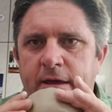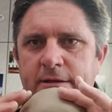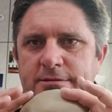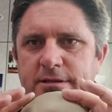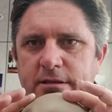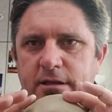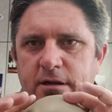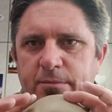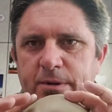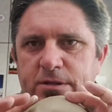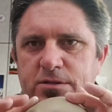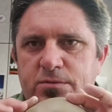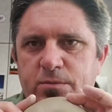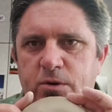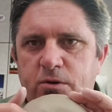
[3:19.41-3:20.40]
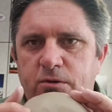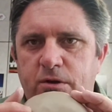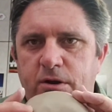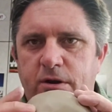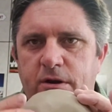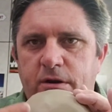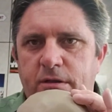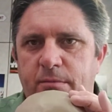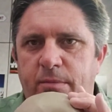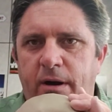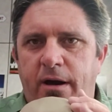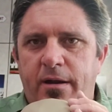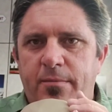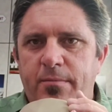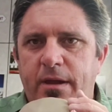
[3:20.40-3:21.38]
It's a little bit smoother. The
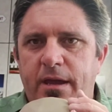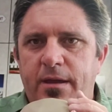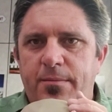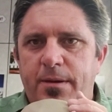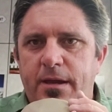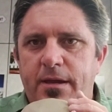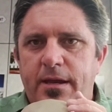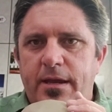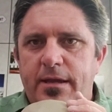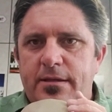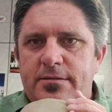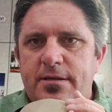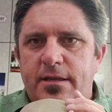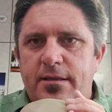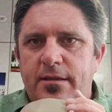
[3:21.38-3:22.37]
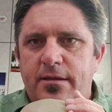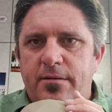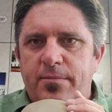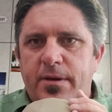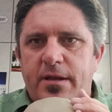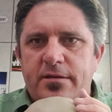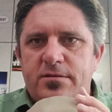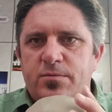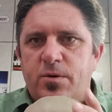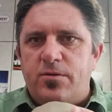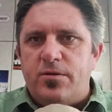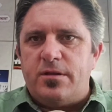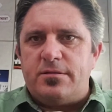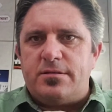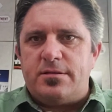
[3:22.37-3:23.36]
bottom maybe needs a little bit of
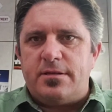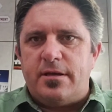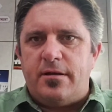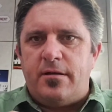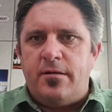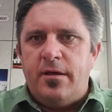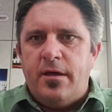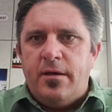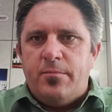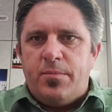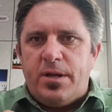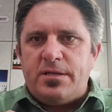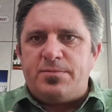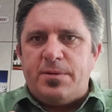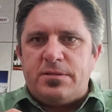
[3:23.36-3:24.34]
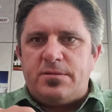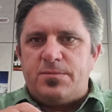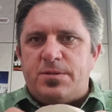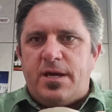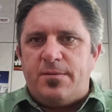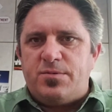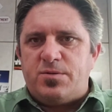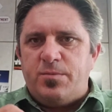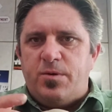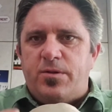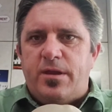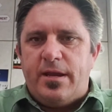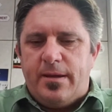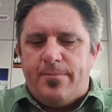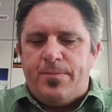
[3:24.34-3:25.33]
smoothing still, but I spent some time
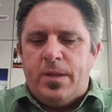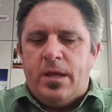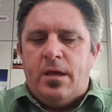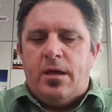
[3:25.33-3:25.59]
smoothing it.